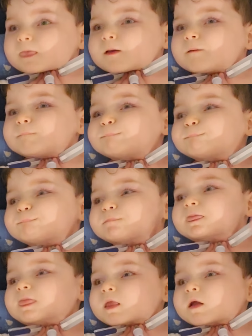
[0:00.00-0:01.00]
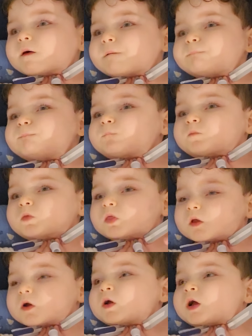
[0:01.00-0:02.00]
he went from really
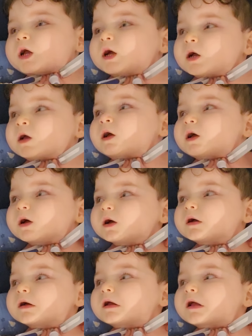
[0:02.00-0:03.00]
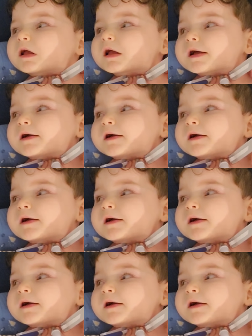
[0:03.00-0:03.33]
working to breathe to